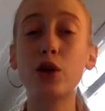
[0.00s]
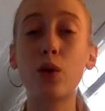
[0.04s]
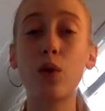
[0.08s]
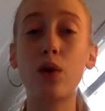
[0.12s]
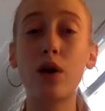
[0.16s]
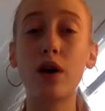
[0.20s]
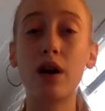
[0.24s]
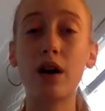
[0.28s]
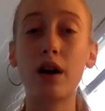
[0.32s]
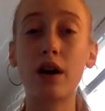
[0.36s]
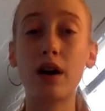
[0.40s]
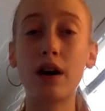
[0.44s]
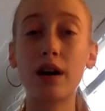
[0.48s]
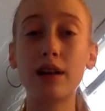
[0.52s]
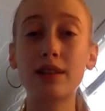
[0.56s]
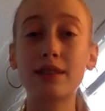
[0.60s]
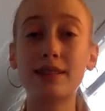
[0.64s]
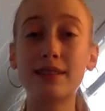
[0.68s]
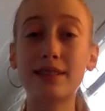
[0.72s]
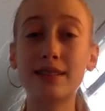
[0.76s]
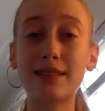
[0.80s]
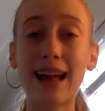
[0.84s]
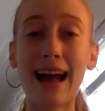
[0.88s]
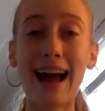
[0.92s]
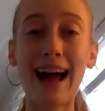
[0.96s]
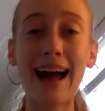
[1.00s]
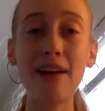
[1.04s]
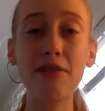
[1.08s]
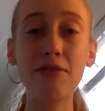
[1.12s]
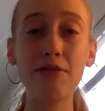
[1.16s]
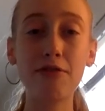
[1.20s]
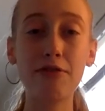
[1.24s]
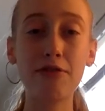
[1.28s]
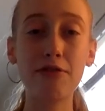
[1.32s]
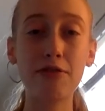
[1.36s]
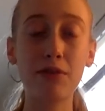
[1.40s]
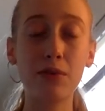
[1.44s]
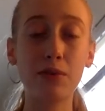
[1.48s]
your staff,
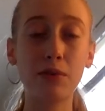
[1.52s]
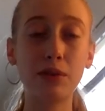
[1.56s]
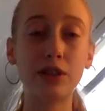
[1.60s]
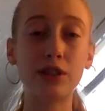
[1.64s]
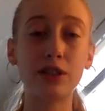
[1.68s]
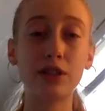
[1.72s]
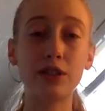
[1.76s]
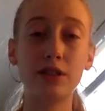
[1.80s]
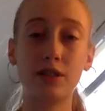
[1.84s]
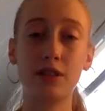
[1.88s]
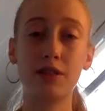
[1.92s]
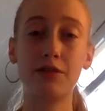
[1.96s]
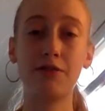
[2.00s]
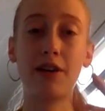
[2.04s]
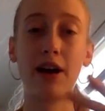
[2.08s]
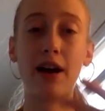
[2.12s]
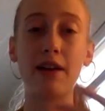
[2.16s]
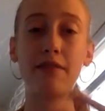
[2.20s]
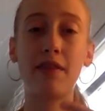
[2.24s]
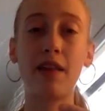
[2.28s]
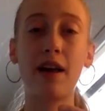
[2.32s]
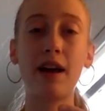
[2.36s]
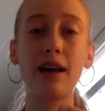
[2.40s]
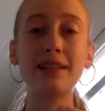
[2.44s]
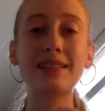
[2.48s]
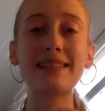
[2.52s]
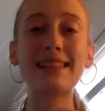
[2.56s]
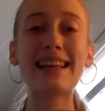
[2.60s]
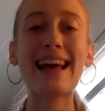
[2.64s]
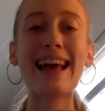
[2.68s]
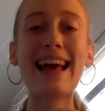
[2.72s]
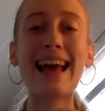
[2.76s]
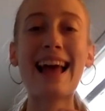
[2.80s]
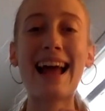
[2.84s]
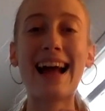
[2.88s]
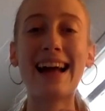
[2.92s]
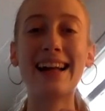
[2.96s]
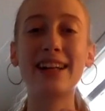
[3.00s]
which is the five lines,
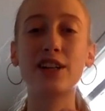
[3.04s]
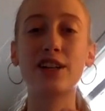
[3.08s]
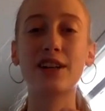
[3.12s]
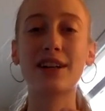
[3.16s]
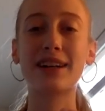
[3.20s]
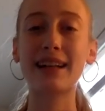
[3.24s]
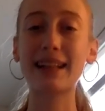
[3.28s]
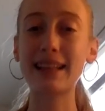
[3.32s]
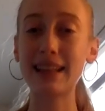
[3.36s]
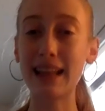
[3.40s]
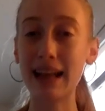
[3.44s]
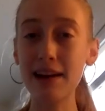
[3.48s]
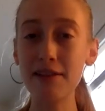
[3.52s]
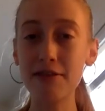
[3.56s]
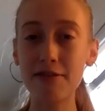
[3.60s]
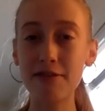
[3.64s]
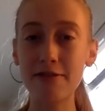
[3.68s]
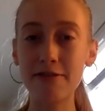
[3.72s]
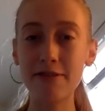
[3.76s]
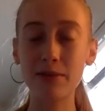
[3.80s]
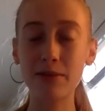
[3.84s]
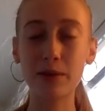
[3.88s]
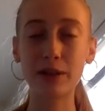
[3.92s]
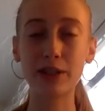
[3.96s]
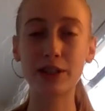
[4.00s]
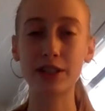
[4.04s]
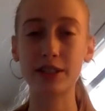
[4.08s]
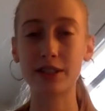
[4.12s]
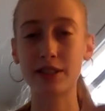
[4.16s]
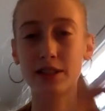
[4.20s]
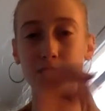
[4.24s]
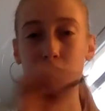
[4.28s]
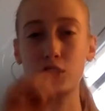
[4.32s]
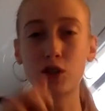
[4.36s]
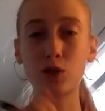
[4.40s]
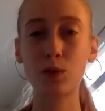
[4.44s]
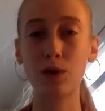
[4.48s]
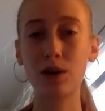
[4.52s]
and your clef, which is the
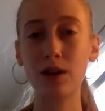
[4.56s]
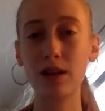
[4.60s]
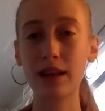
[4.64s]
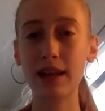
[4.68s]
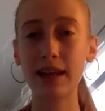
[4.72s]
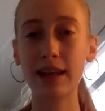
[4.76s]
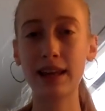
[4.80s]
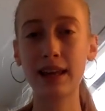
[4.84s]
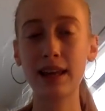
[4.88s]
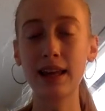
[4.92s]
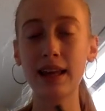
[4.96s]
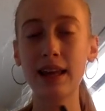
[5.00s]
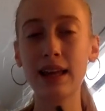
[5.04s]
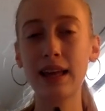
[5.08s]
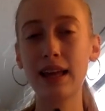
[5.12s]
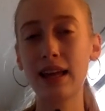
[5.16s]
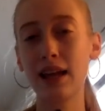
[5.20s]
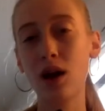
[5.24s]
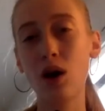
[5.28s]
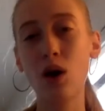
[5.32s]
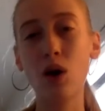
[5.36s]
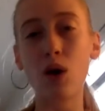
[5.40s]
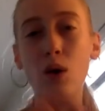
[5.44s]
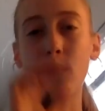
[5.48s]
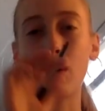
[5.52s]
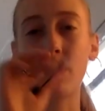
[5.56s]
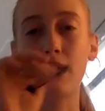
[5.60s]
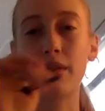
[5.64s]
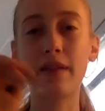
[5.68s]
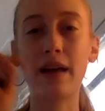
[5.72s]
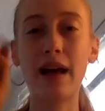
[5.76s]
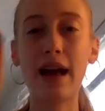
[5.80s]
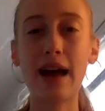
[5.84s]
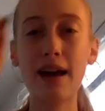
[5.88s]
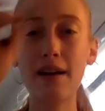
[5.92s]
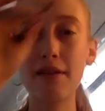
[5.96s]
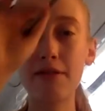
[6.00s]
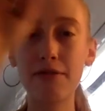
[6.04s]
swirly or
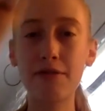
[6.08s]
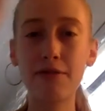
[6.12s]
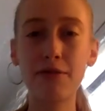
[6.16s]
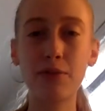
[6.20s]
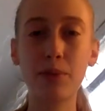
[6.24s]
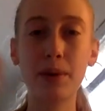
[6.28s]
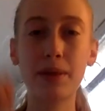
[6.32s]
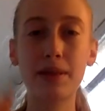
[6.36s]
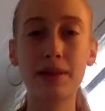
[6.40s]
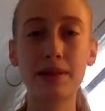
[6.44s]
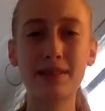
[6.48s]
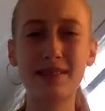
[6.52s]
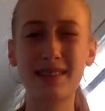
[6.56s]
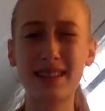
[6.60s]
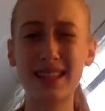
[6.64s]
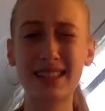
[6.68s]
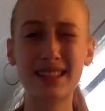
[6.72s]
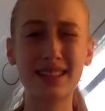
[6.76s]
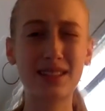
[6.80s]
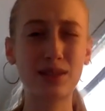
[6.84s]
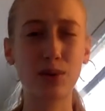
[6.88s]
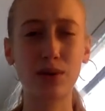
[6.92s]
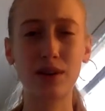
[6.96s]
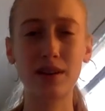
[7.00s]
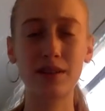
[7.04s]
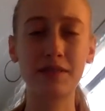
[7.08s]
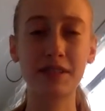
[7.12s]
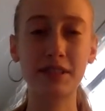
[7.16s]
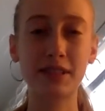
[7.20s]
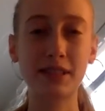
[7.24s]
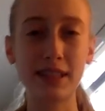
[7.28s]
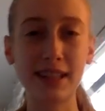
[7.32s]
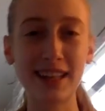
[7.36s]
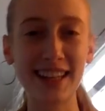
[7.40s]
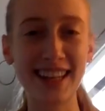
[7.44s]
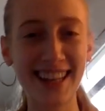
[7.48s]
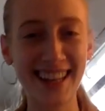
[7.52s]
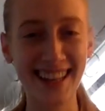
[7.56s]
the F with sort of a
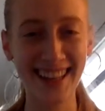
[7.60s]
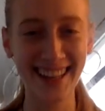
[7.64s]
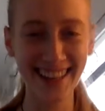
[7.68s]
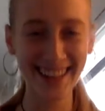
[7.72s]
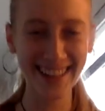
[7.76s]
C.